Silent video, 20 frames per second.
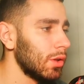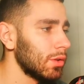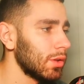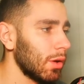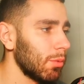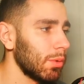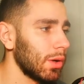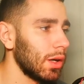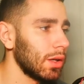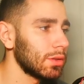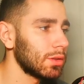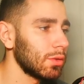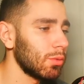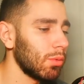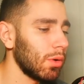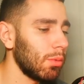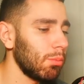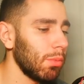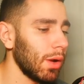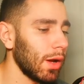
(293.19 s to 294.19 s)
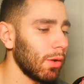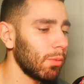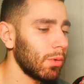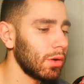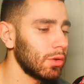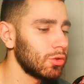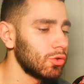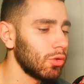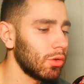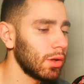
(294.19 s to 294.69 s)
Then we got the 1
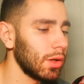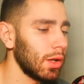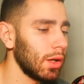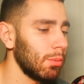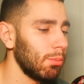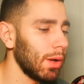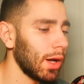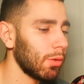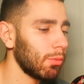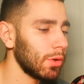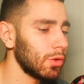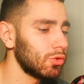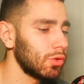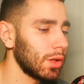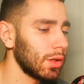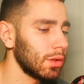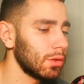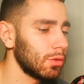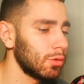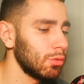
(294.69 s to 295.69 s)
Blackwing Dragon,